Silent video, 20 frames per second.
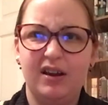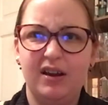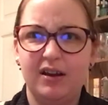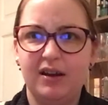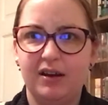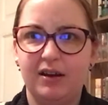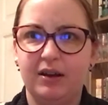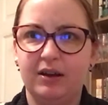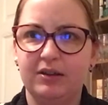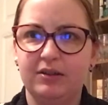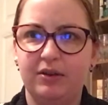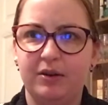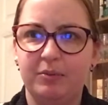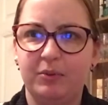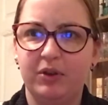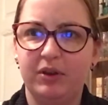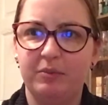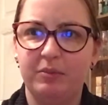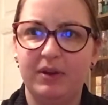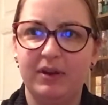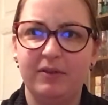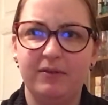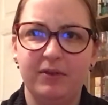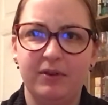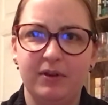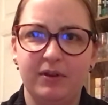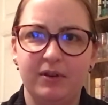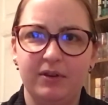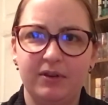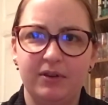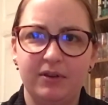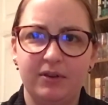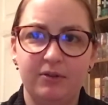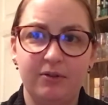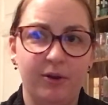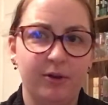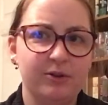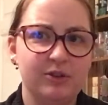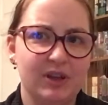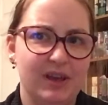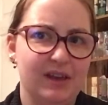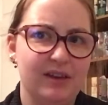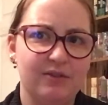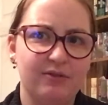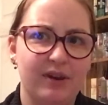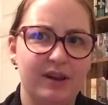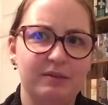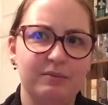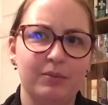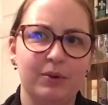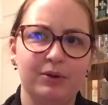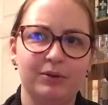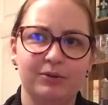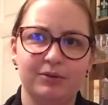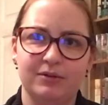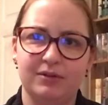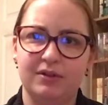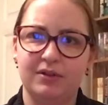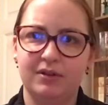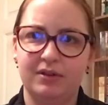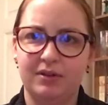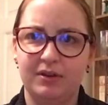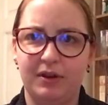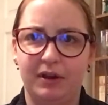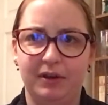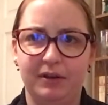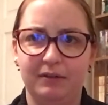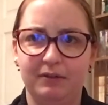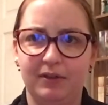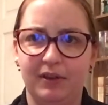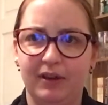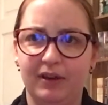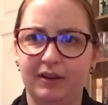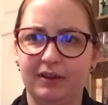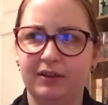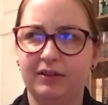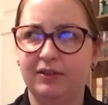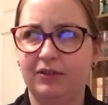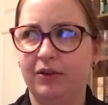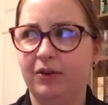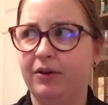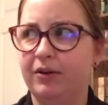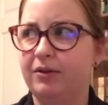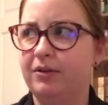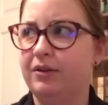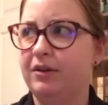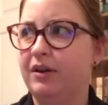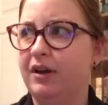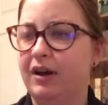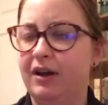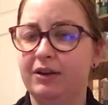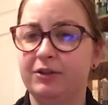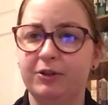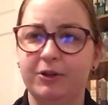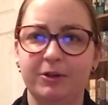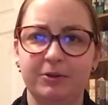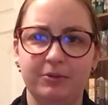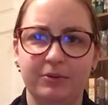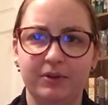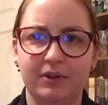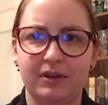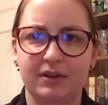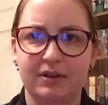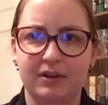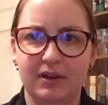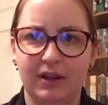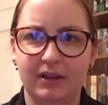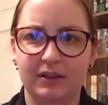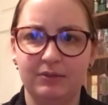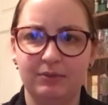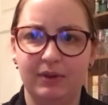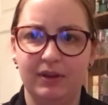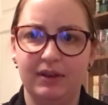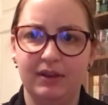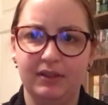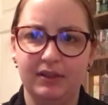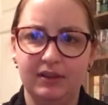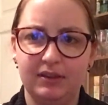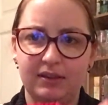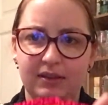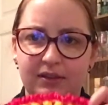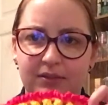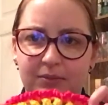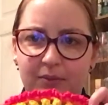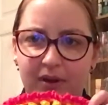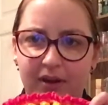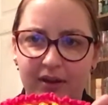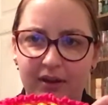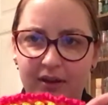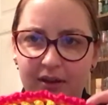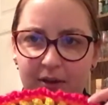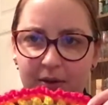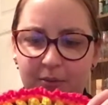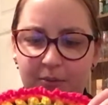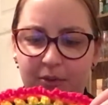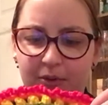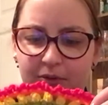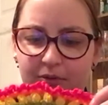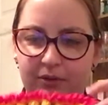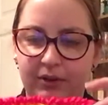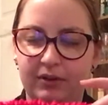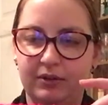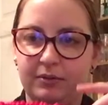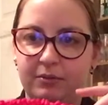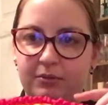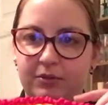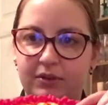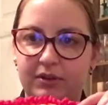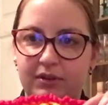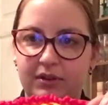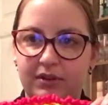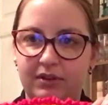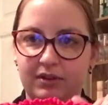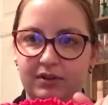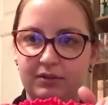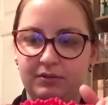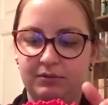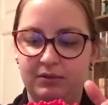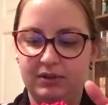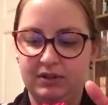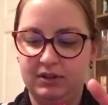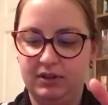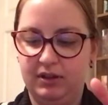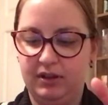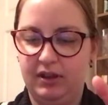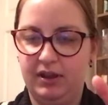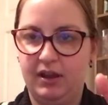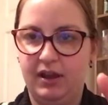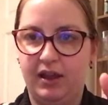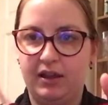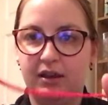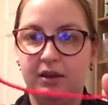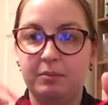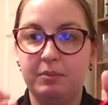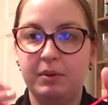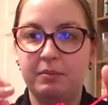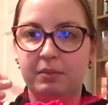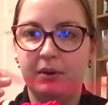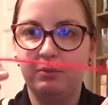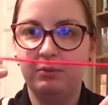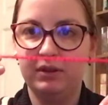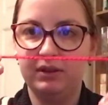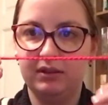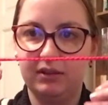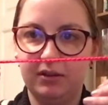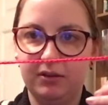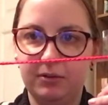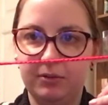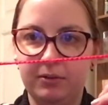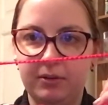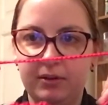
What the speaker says: So I'm on a bit of a crocheting rainbows kind of thing. So I showed one last week, and this is my most recent one, which I hang up in my window.